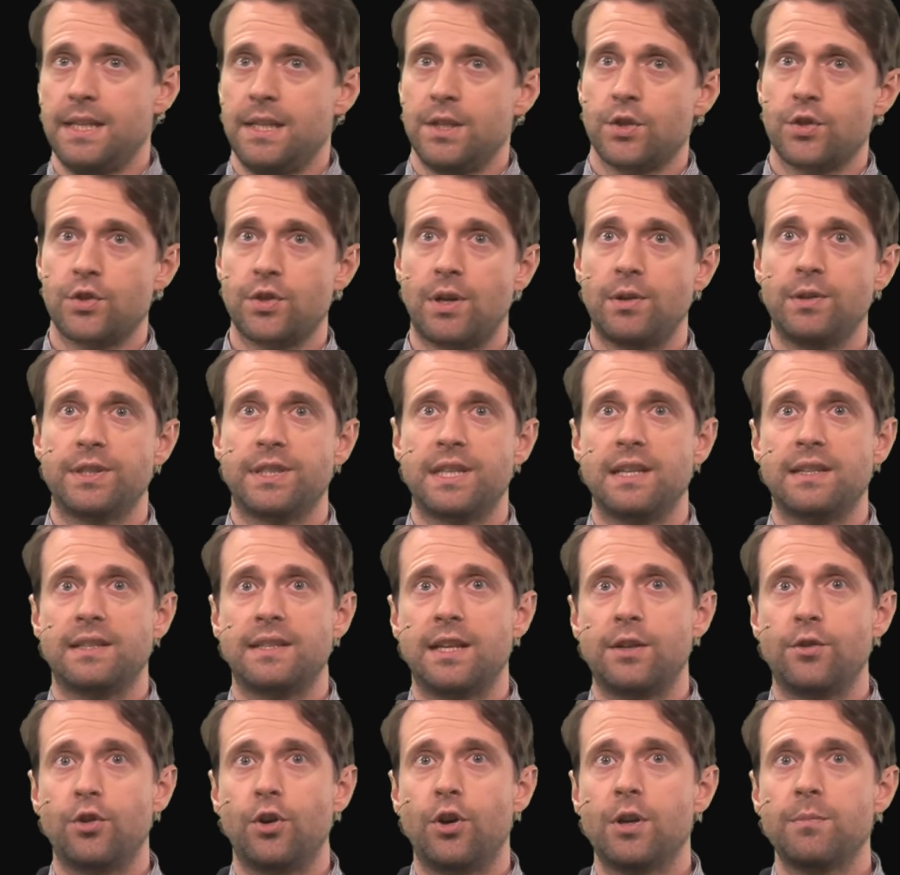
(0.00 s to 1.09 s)
So I'll take
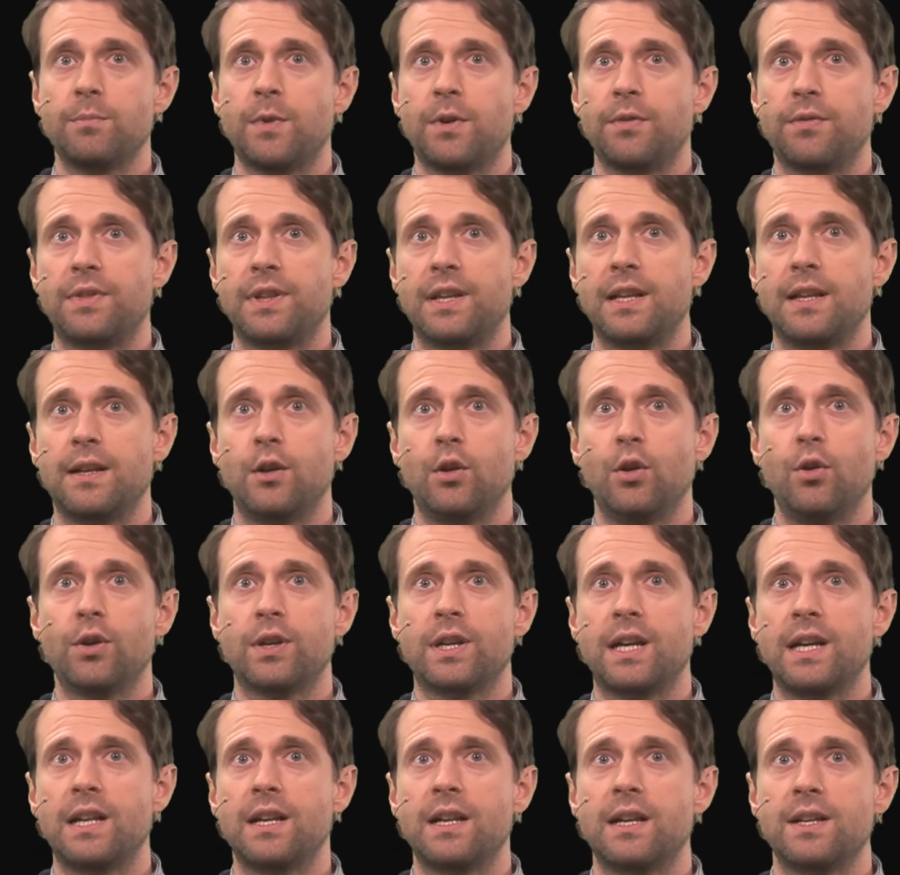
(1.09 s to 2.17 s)
the norm of the
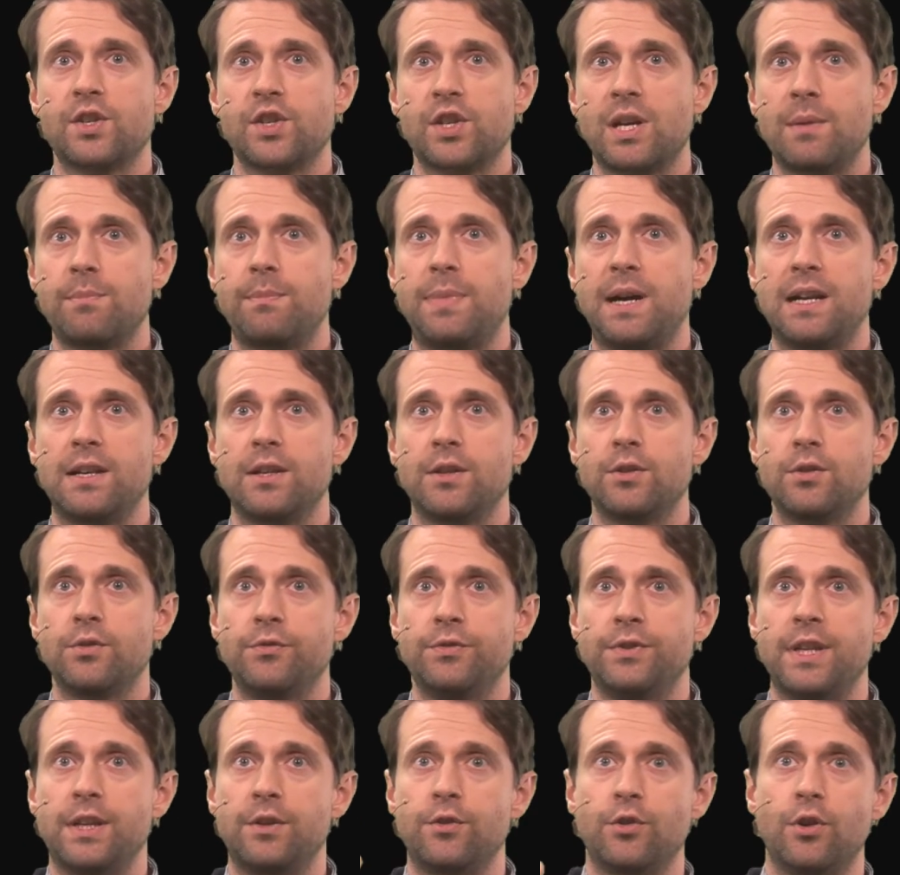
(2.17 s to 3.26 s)
local SHAP value,
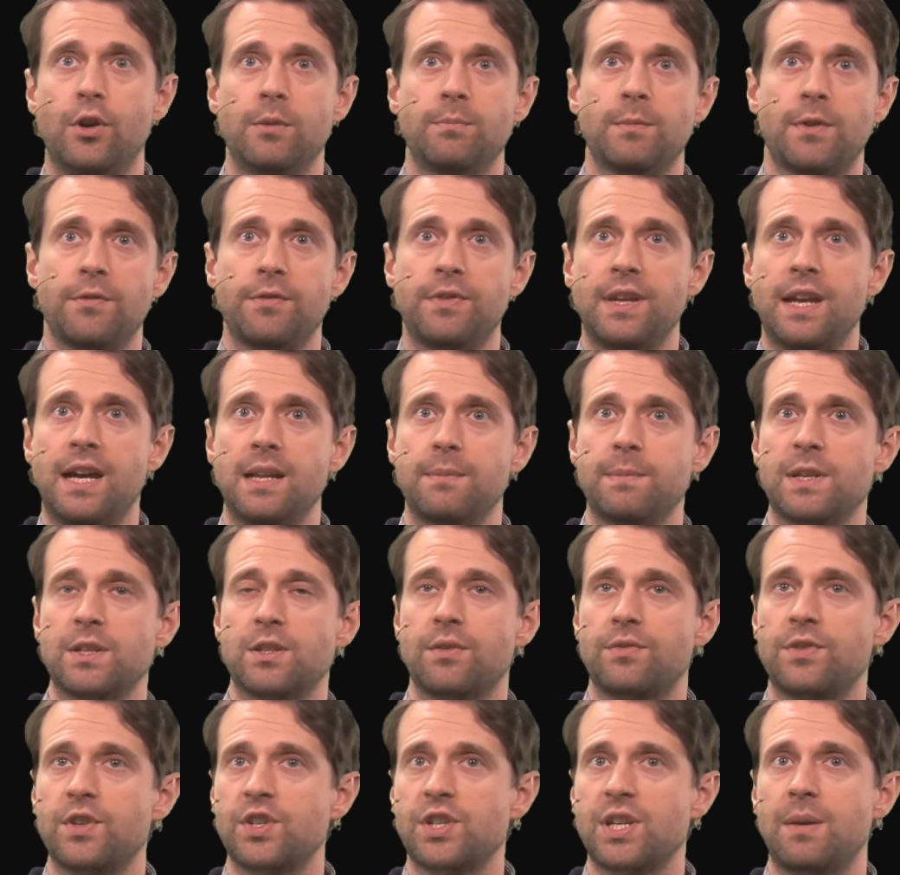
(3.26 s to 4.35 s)
the norm of the RMS
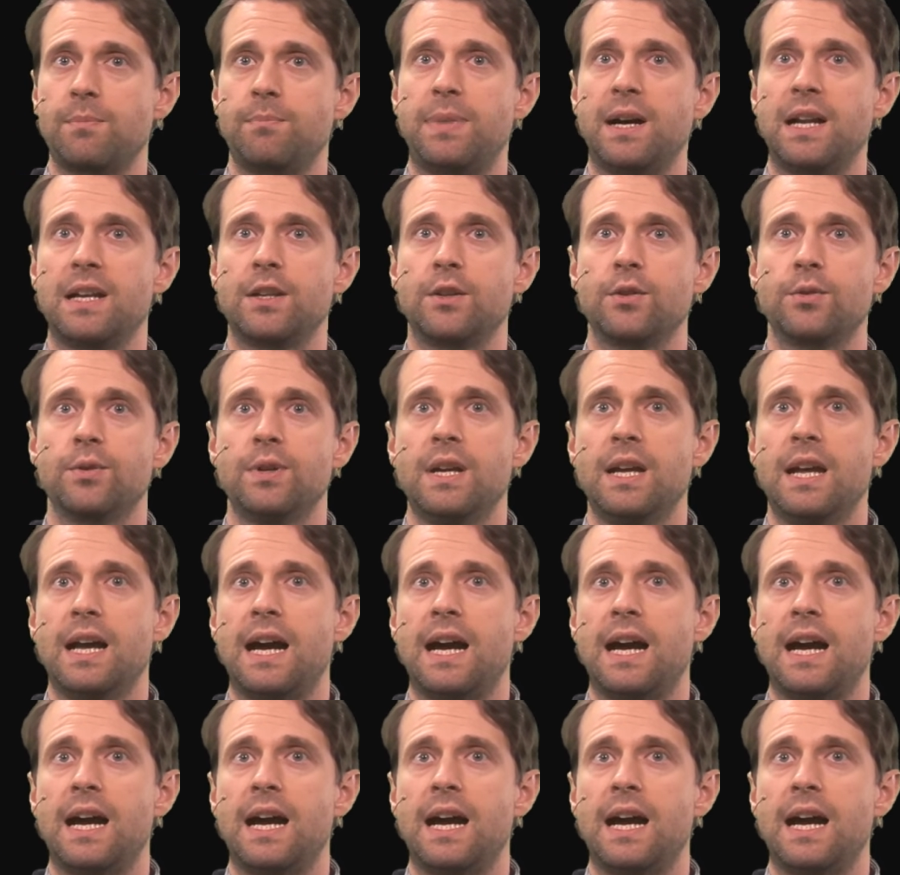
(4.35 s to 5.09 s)
of the SHAP value,